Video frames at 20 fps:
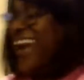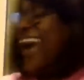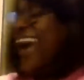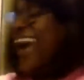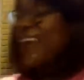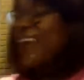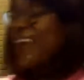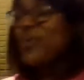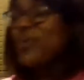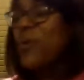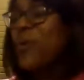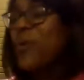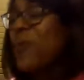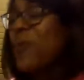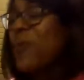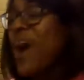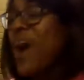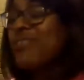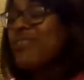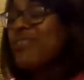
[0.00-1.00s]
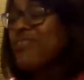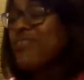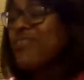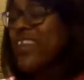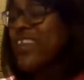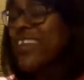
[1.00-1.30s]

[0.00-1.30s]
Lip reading: I don't know why I was feeling